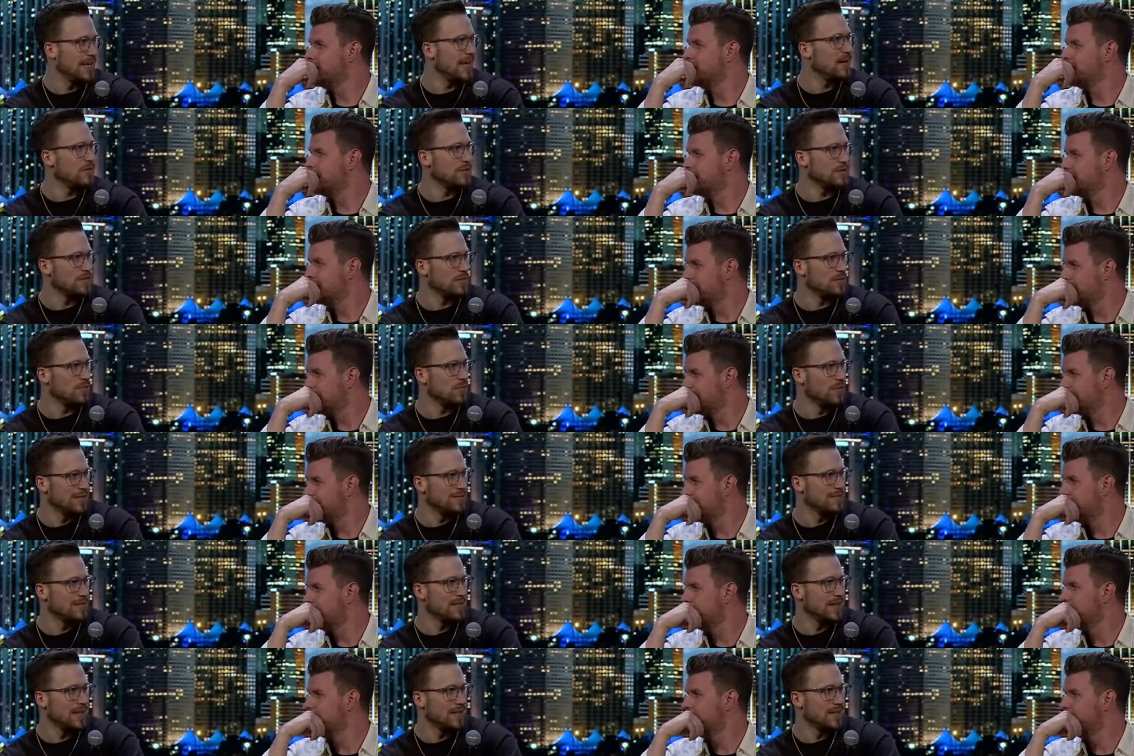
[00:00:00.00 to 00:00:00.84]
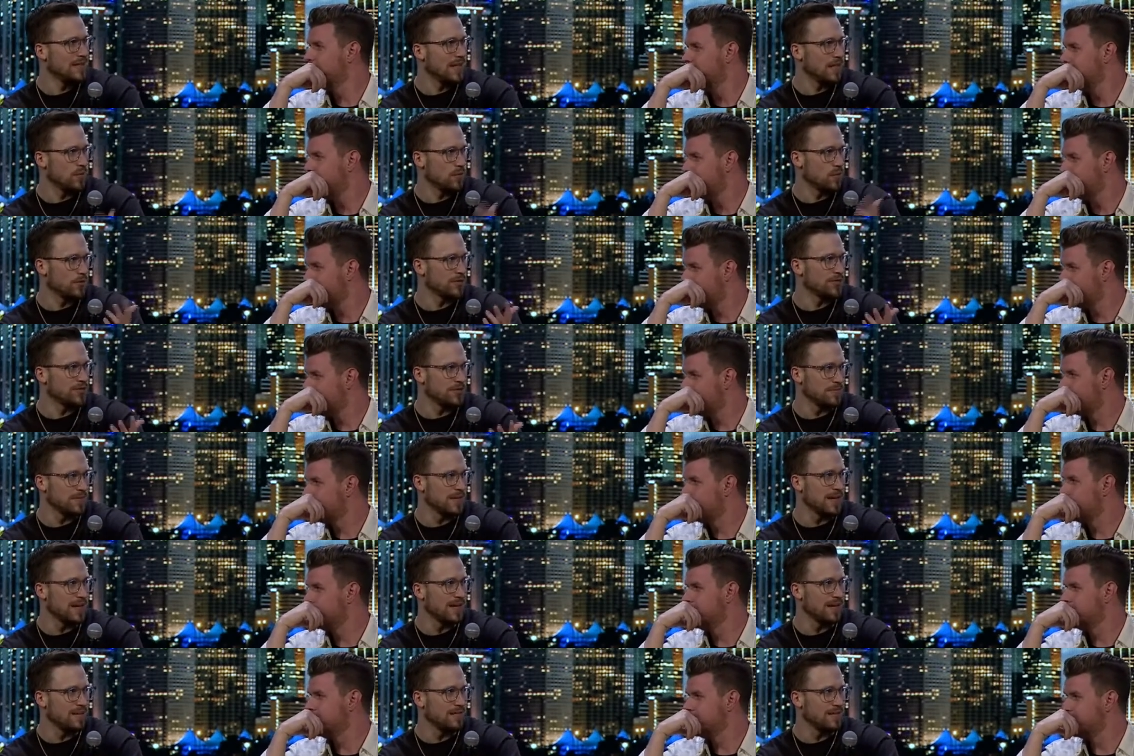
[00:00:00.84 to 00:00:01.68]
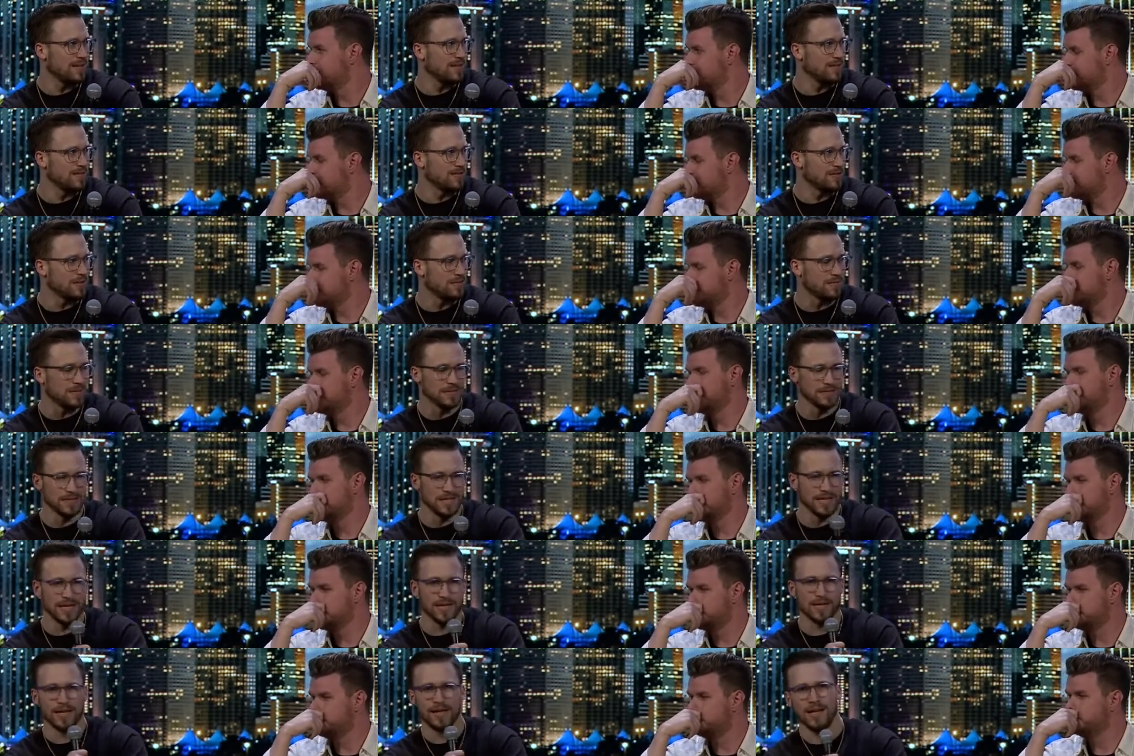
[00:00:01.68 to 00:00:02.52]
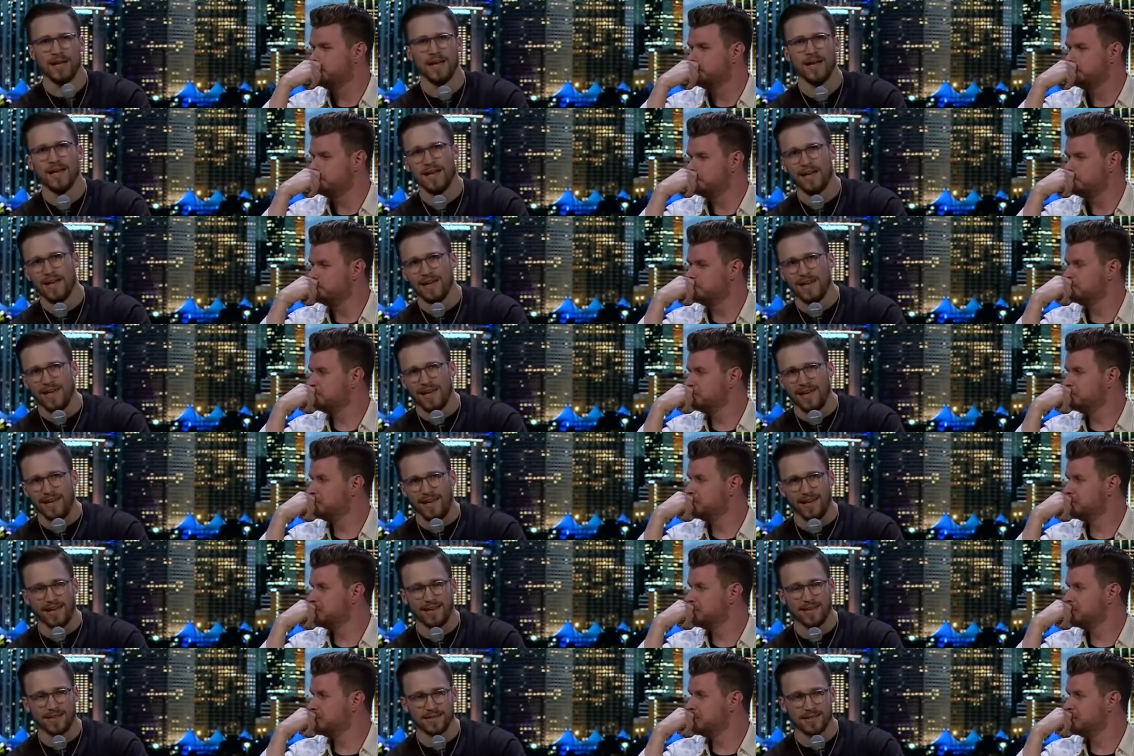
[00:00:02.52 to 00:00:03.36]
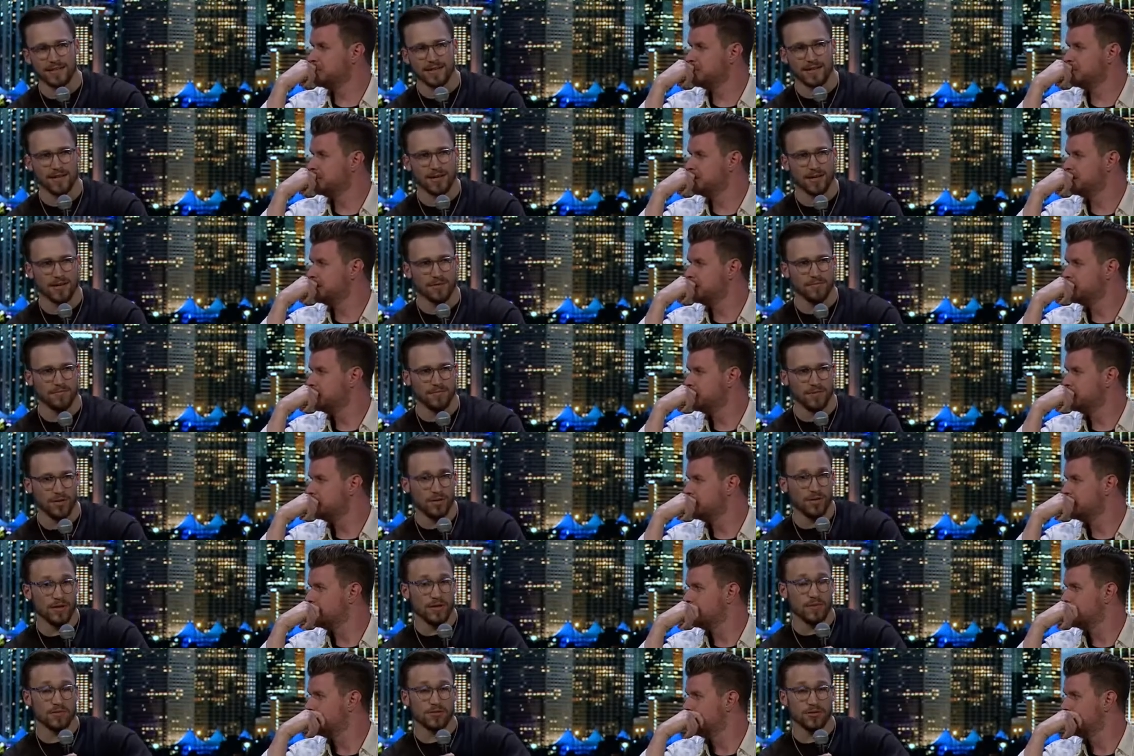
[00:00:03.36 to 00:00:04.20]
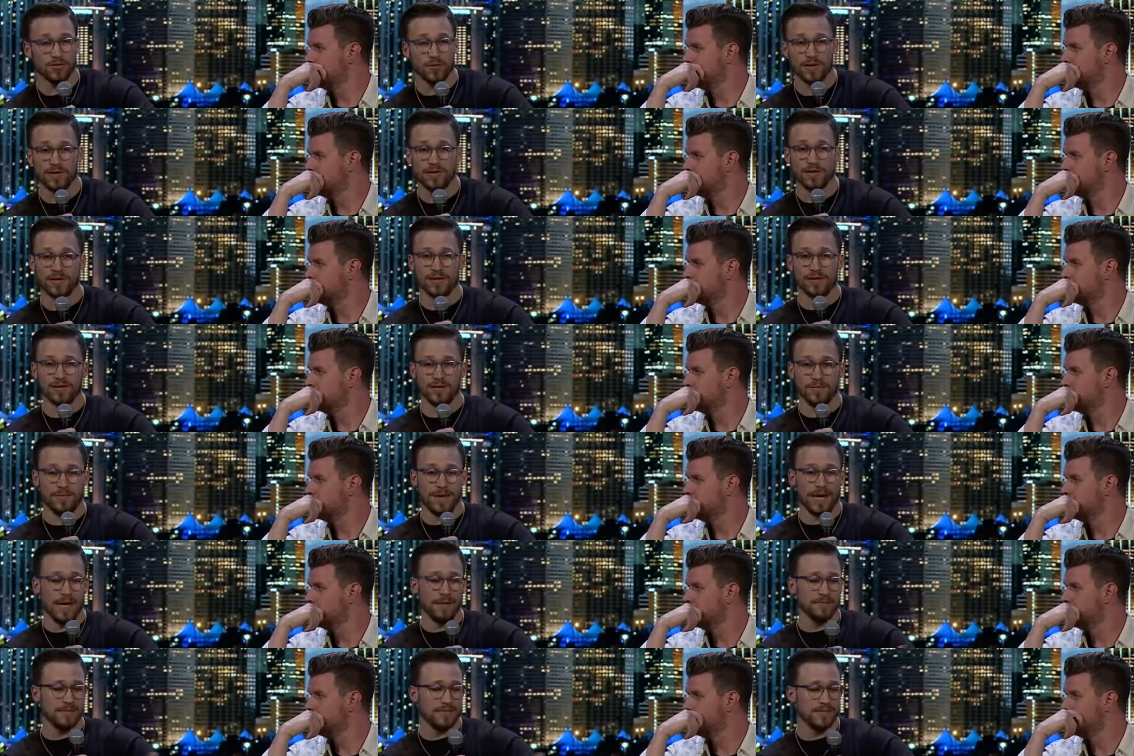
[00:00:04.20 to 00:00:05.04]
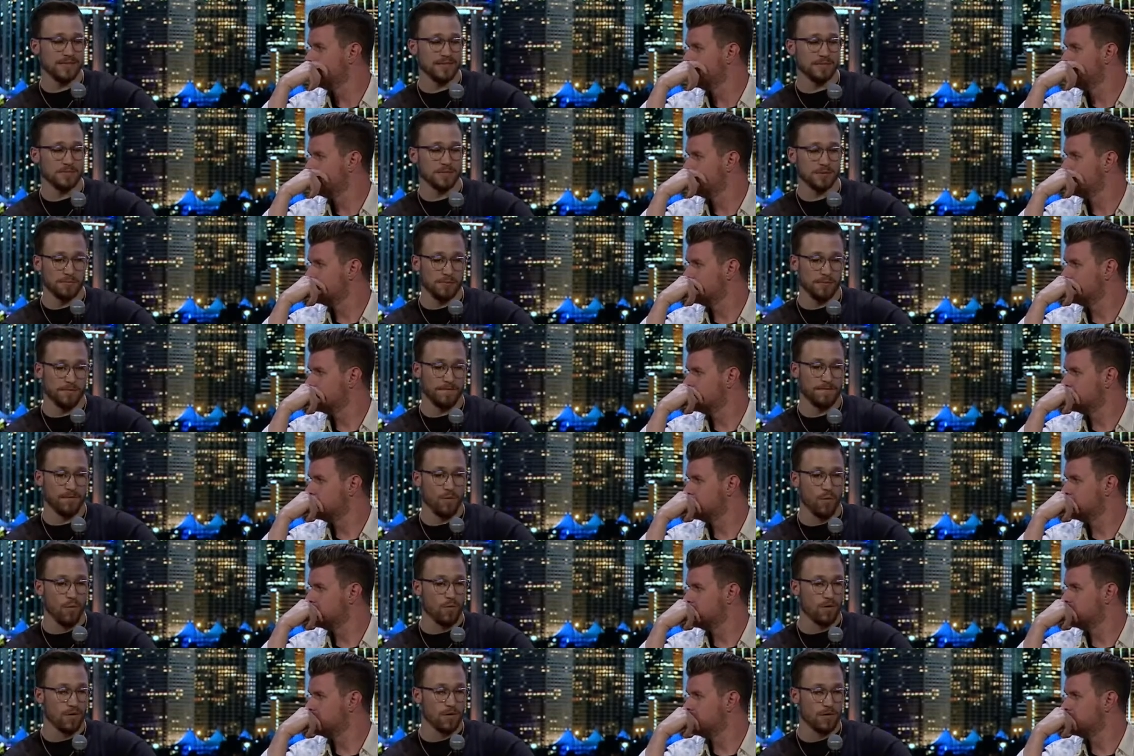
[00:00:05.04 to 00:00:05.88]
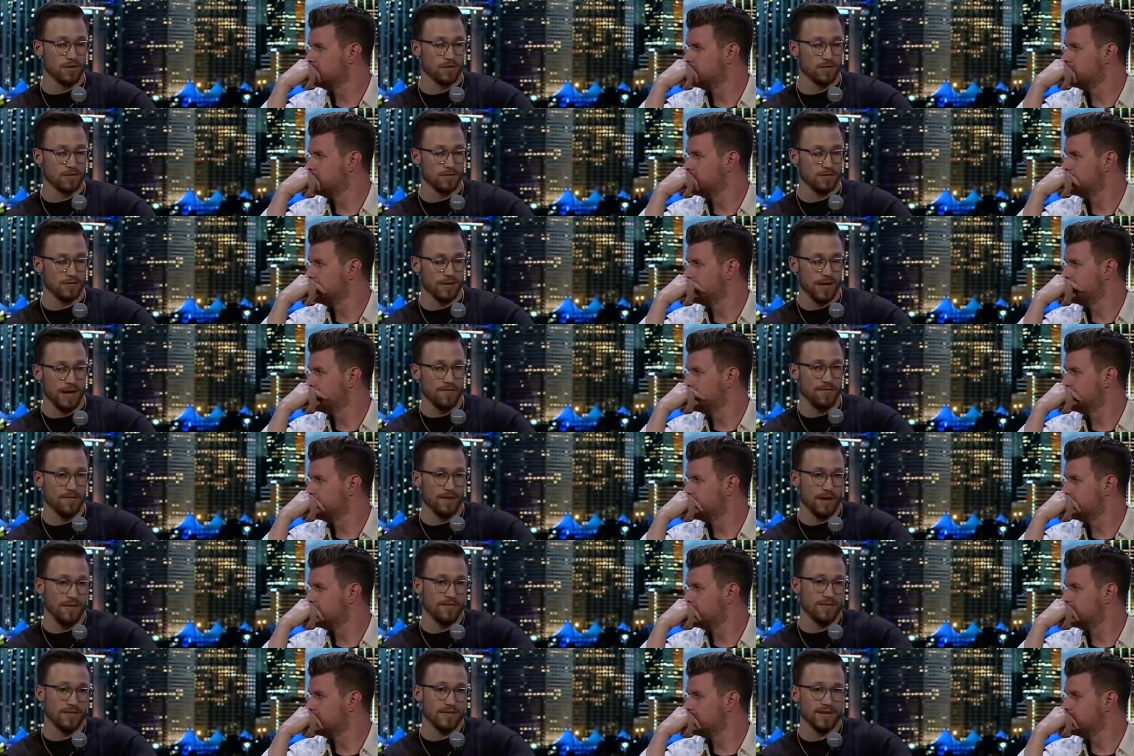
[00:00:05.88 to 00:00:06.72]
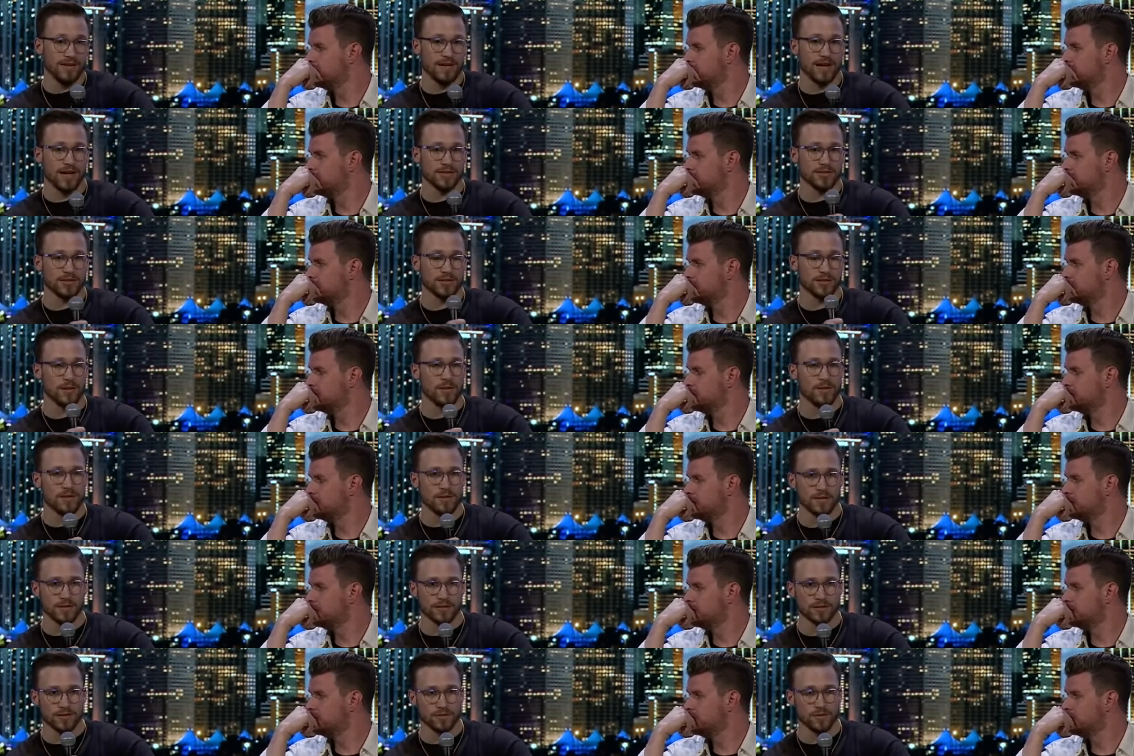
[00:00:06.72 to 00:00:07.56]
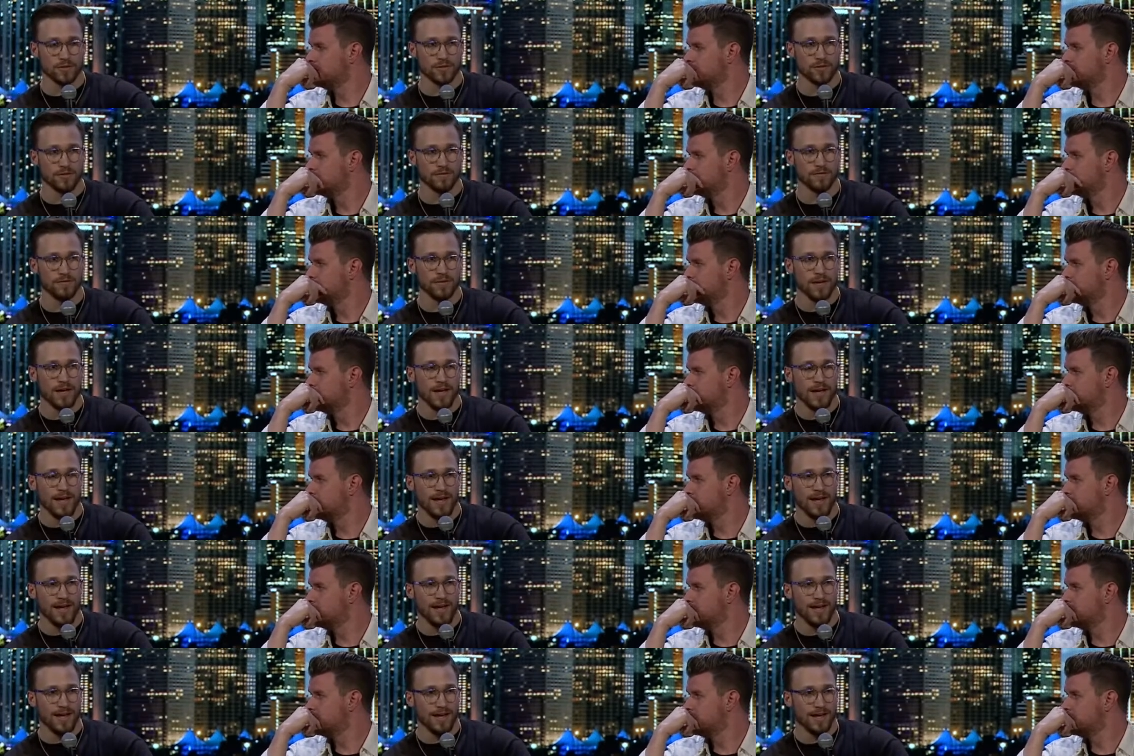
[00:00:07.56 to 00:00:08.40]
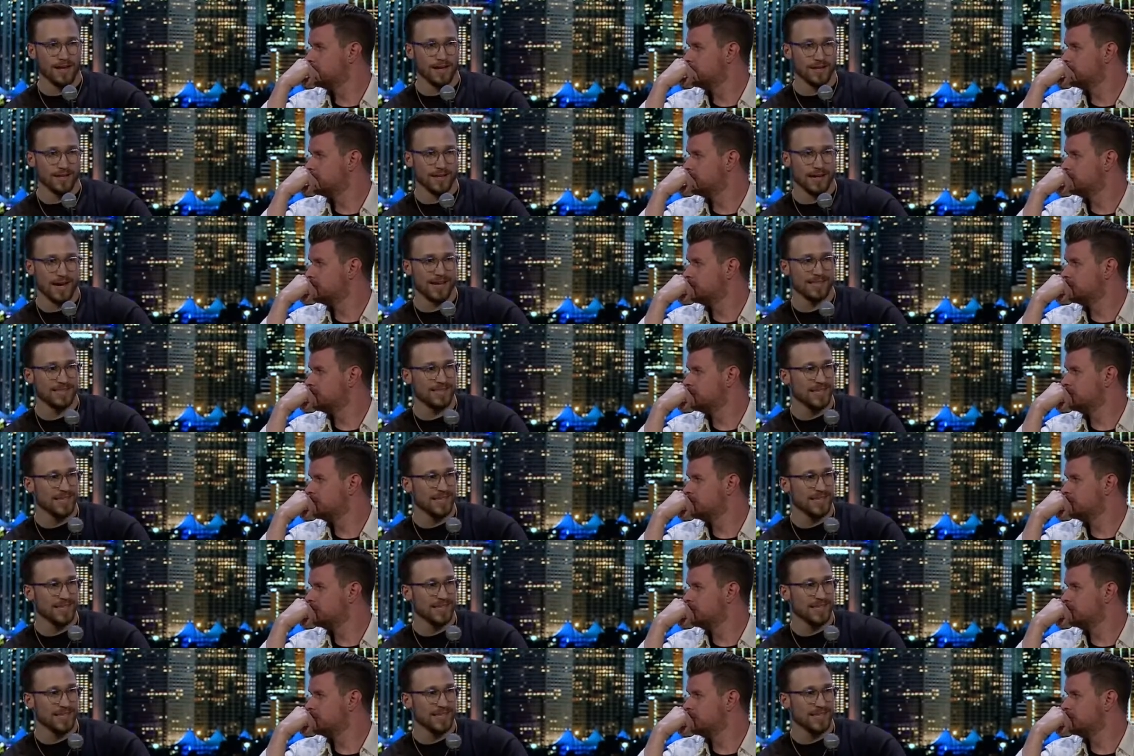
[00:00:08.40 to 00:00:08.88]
Speaker 1: Yeah, it was a Wednesday like worship night, I think, or something like that and um, you know they were doing the, the baptisms before every, everything got started sort of and I